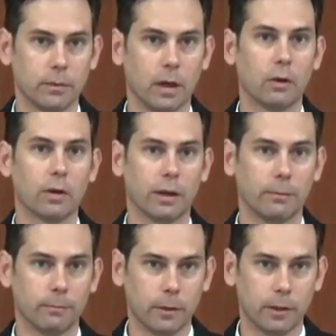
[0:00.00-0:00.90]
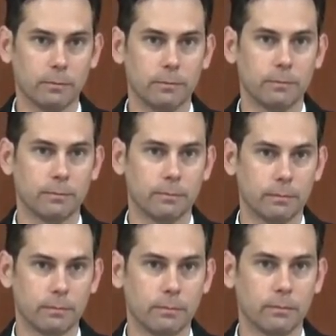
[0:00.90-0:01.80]
Uh, okay. That was the flap,
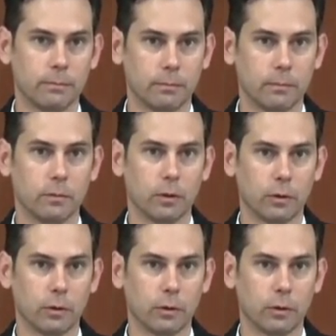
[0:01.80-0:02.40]
right?